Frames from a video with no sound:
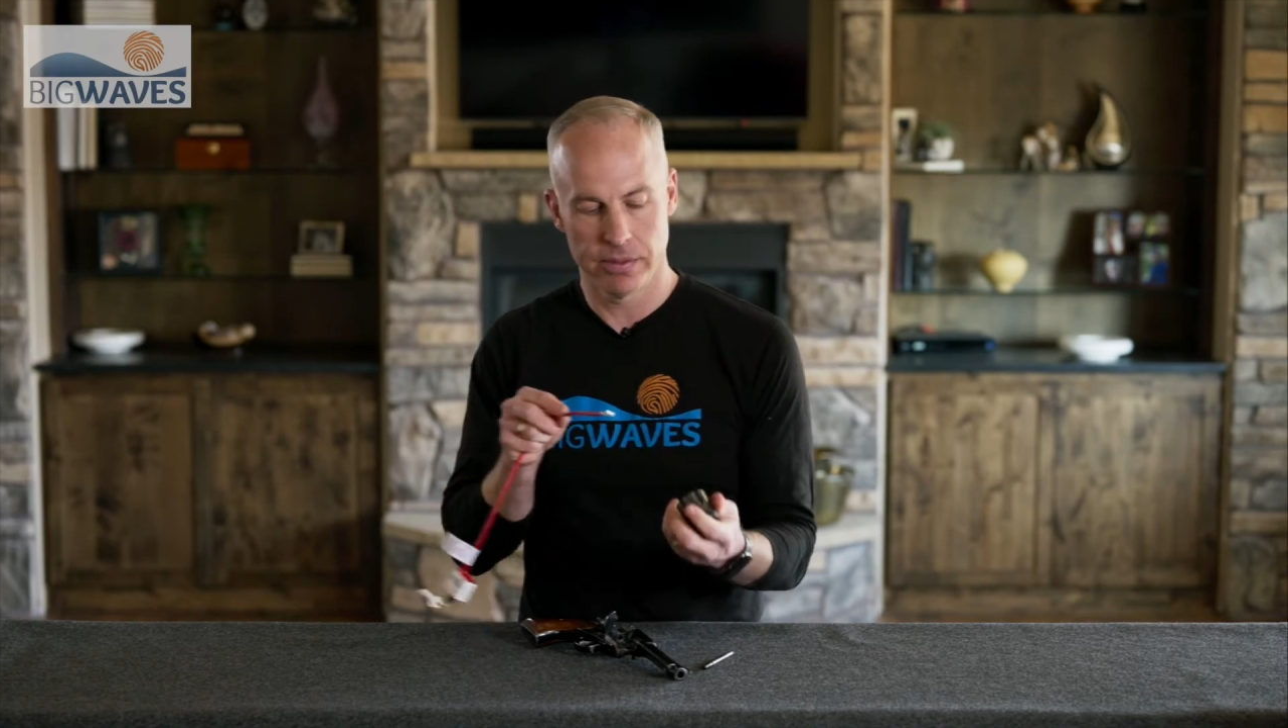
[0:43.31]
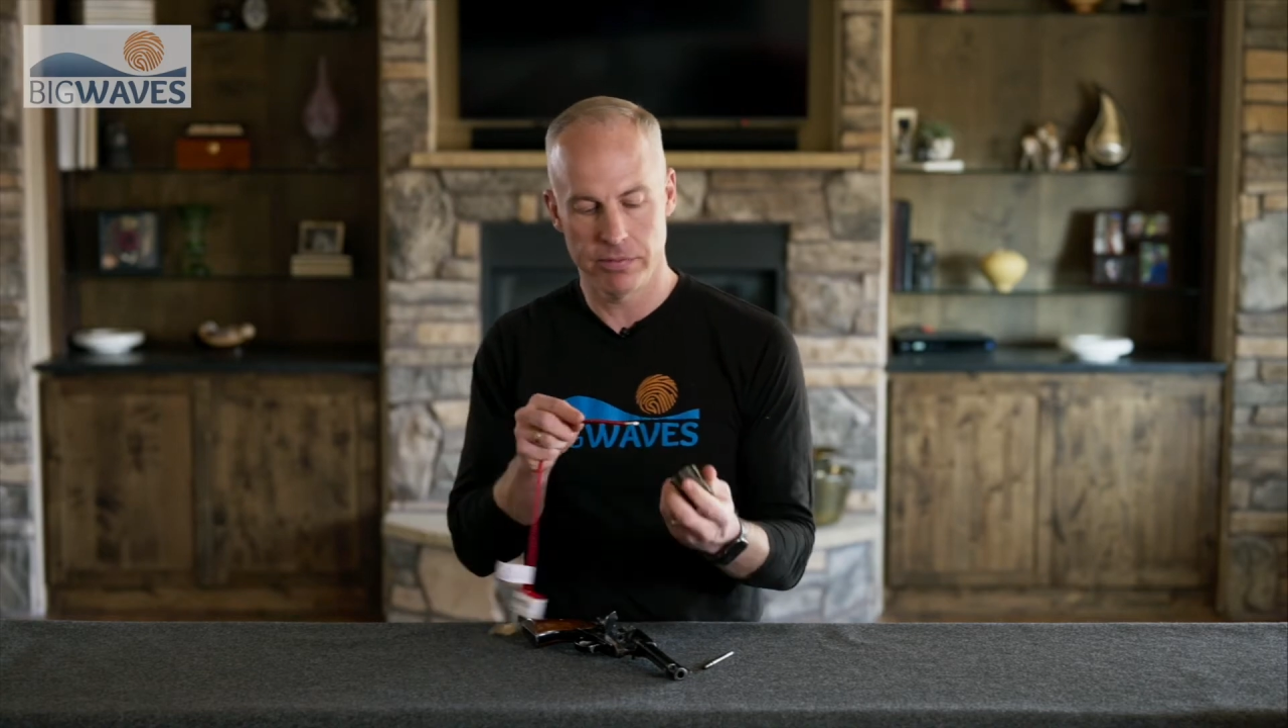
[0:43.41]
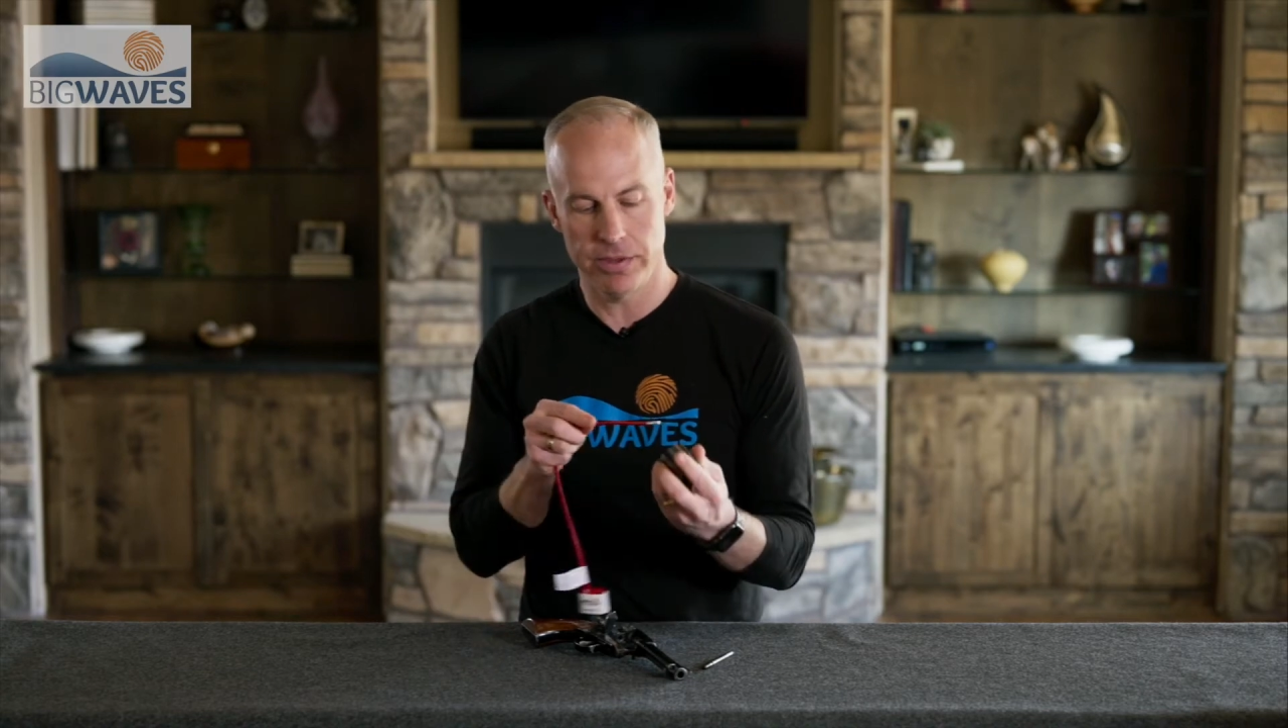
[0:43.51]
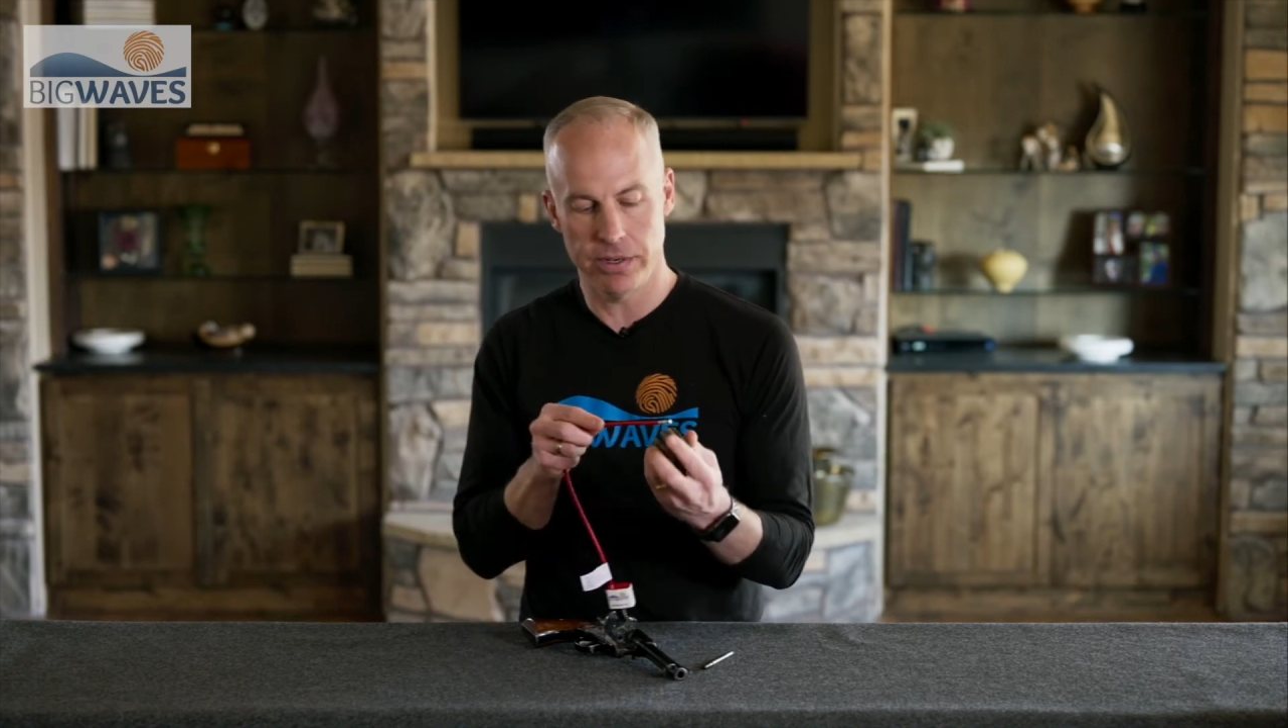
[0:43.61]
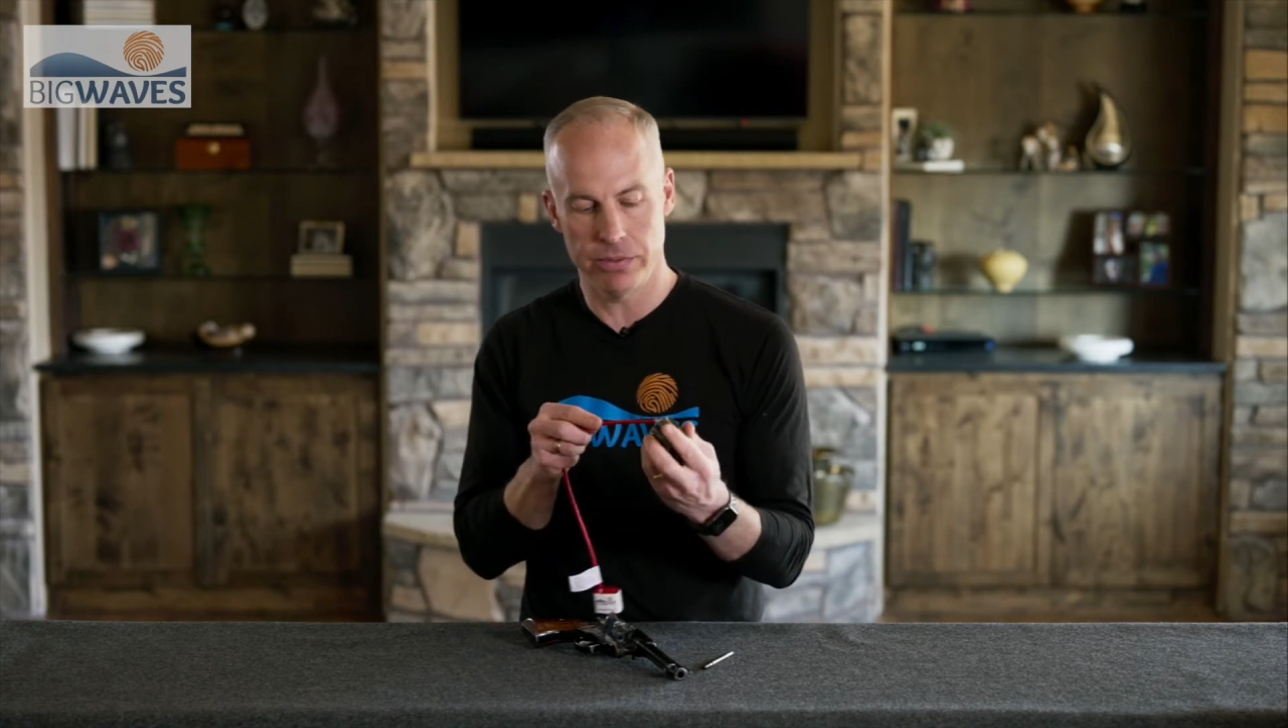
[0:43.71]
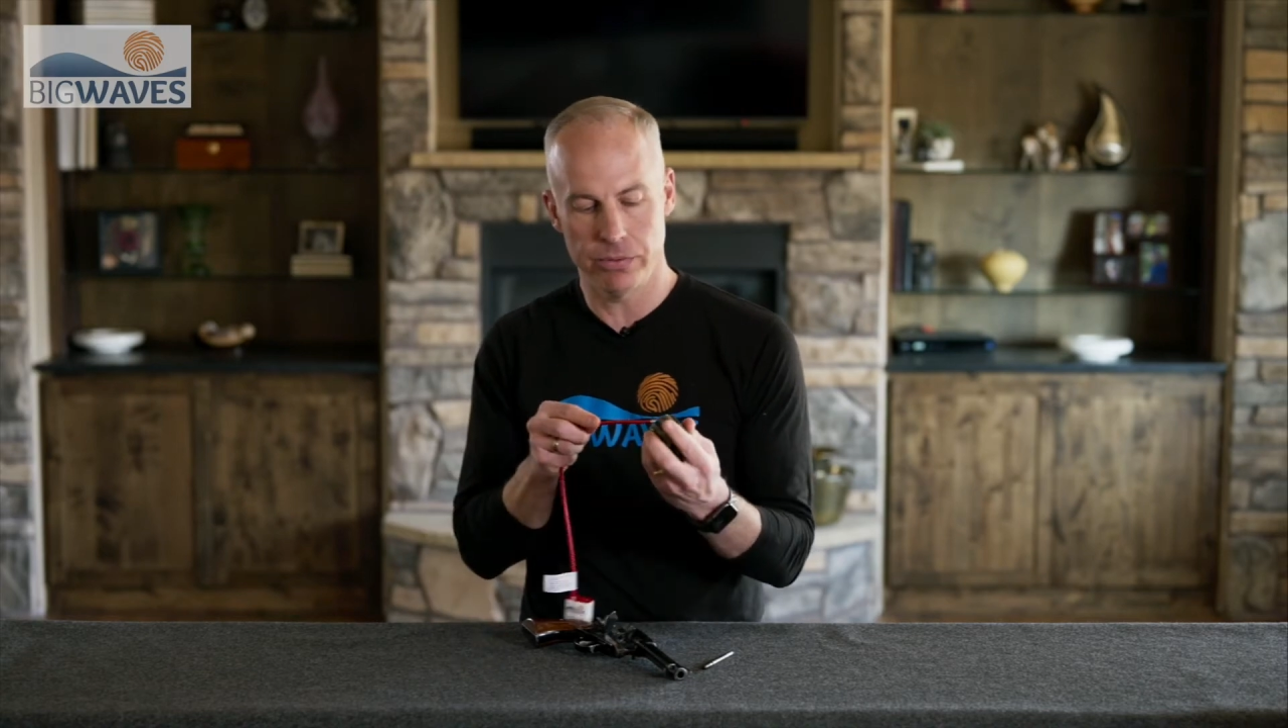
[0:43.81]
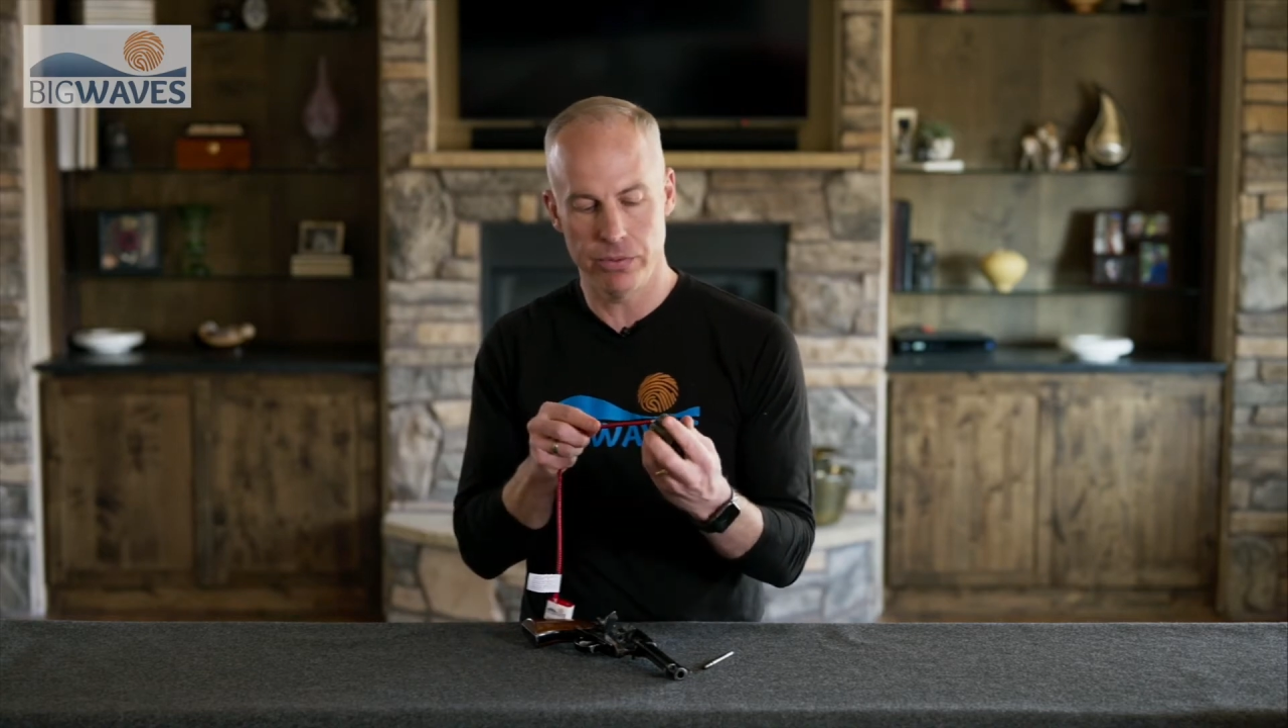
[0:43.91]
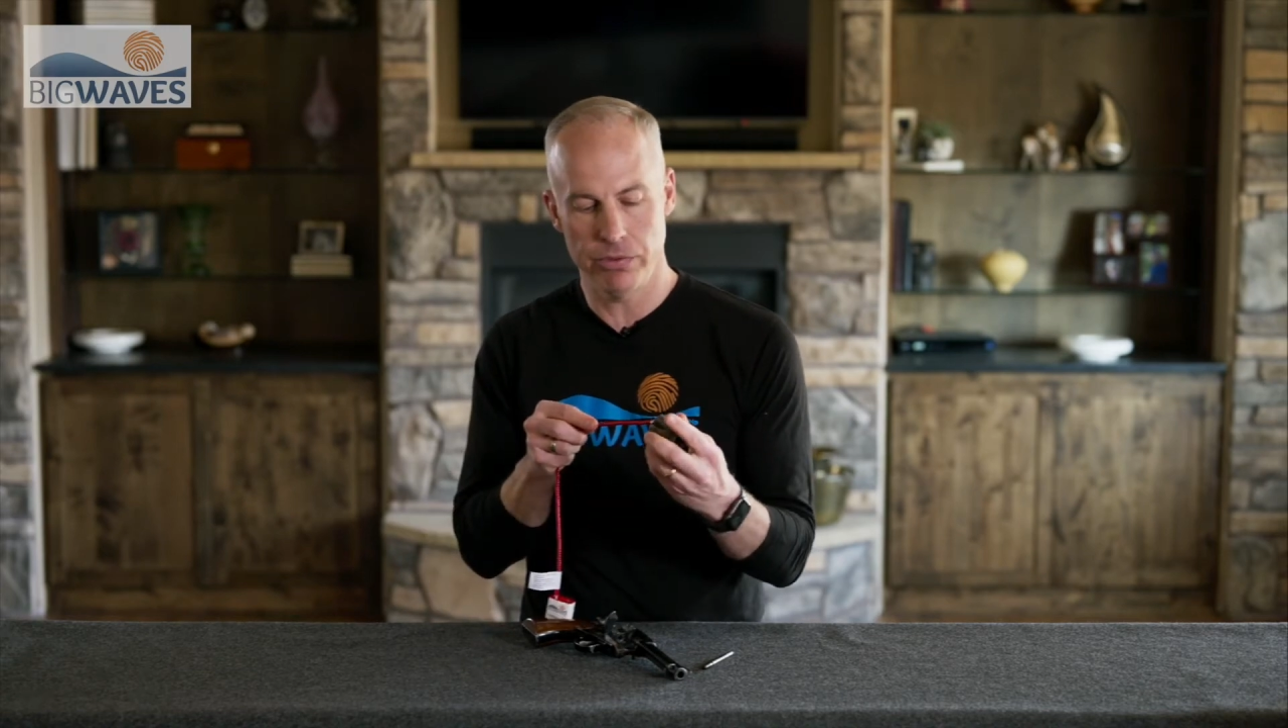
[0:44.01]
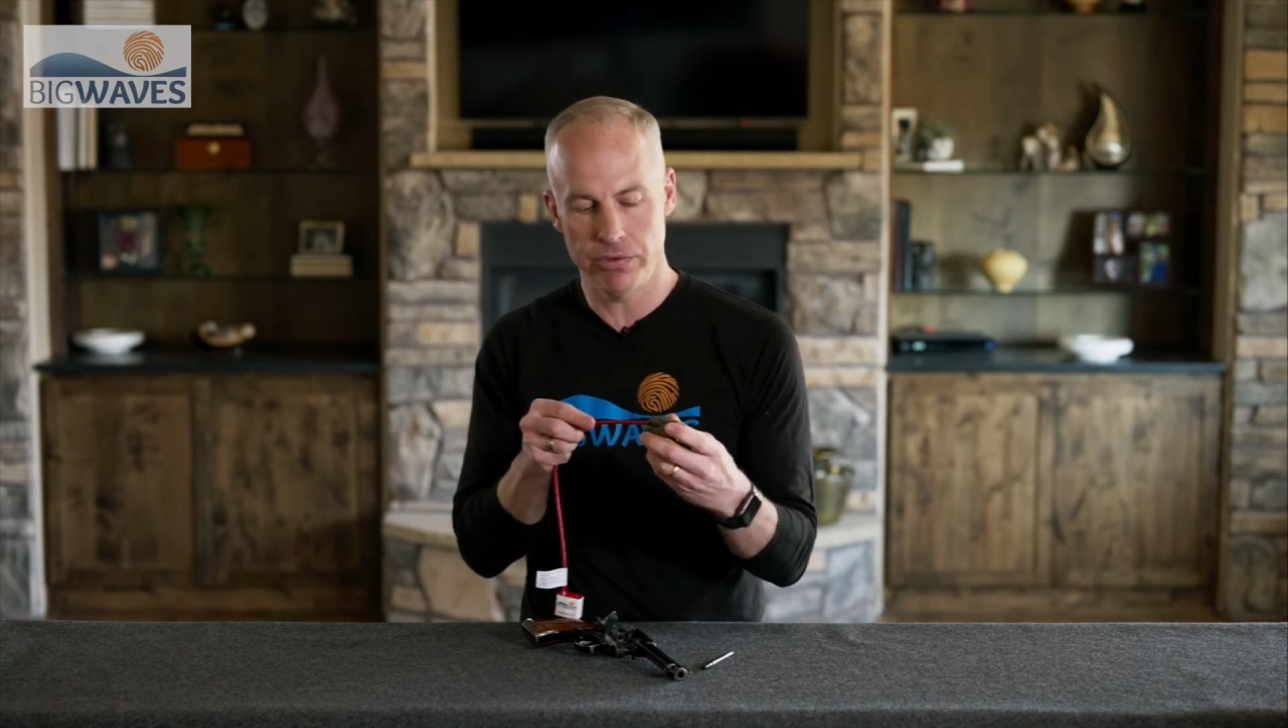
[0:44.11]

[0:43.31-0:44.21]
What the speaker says: feed it through the